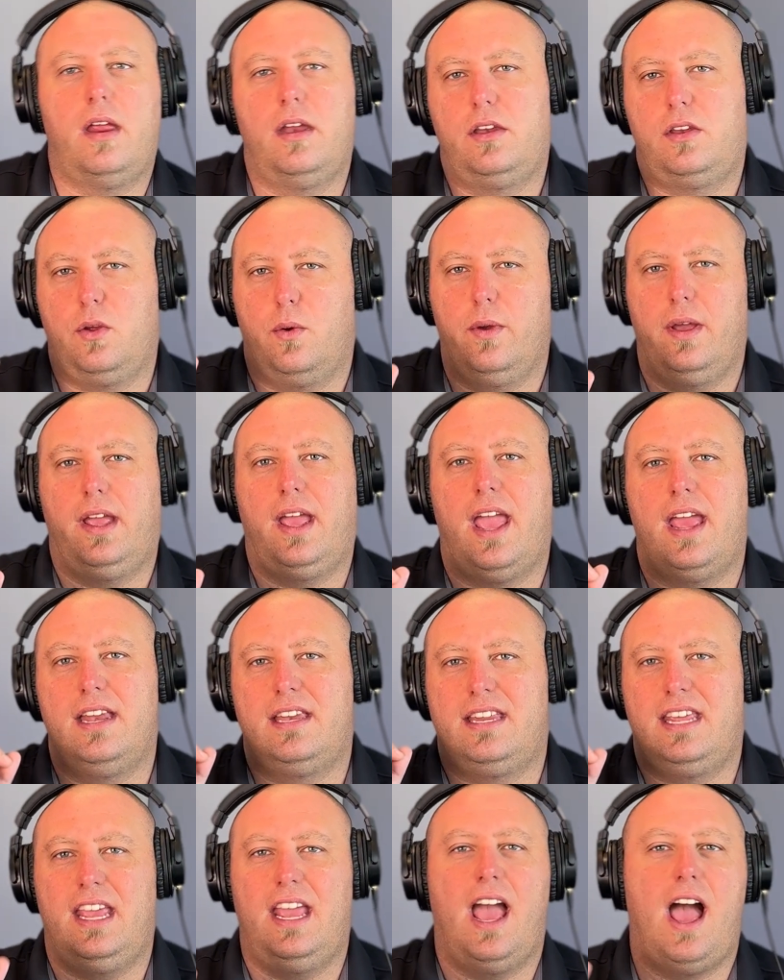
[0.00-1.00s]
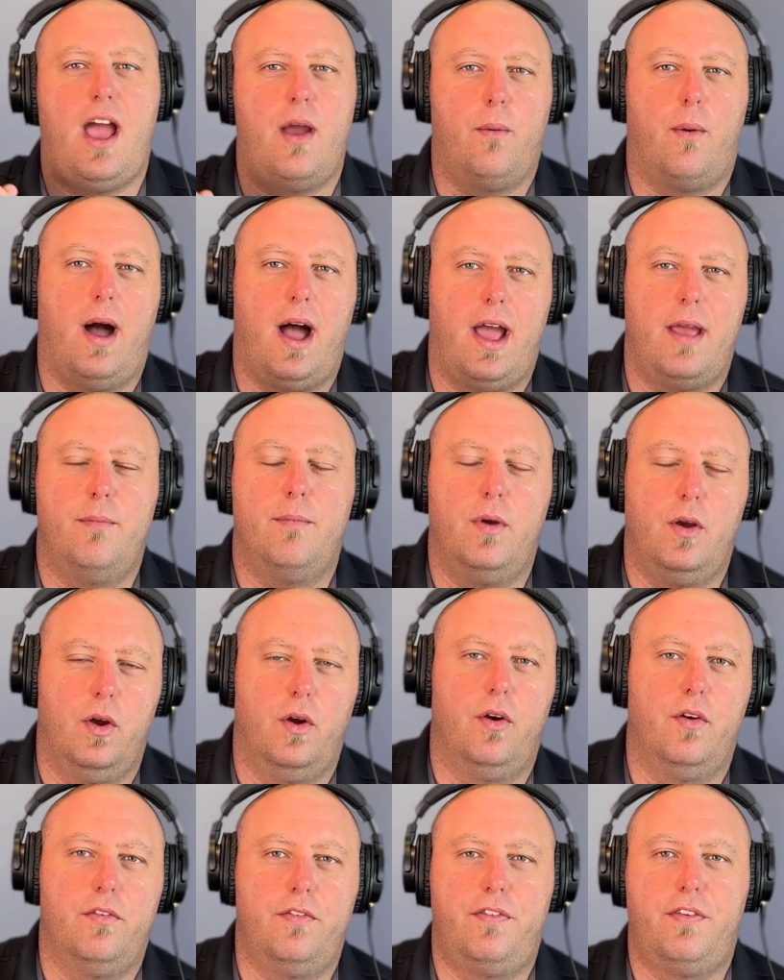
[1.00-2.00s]
doing a DIY
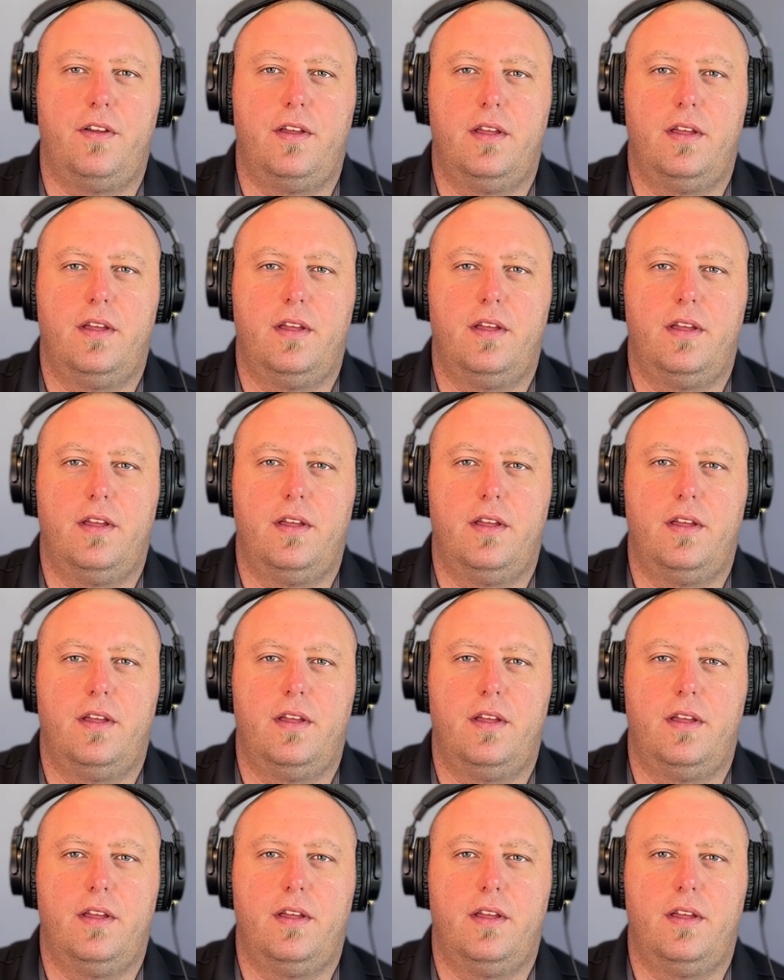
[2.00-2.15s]
move